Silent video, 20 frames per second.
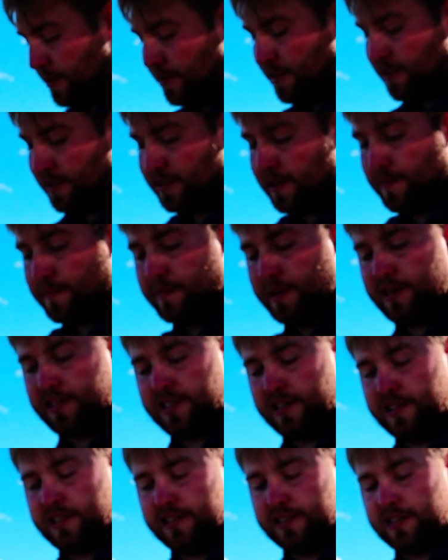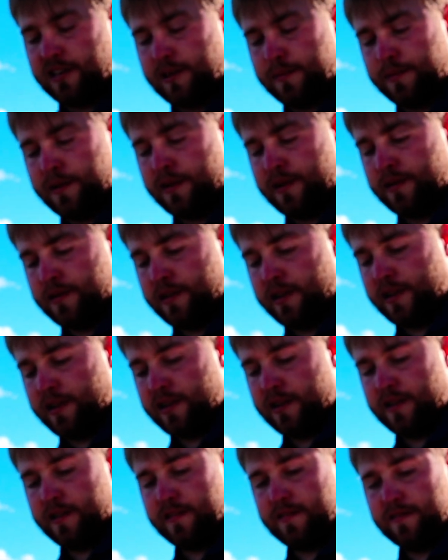doing is I'm pitching this up in
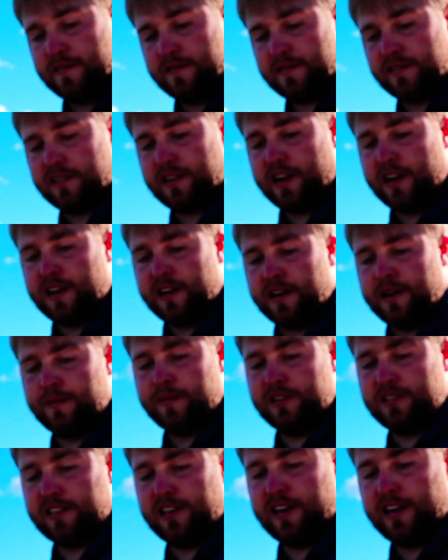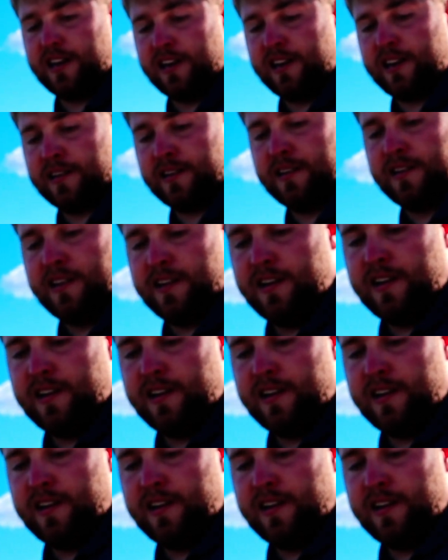there, kind of imitating,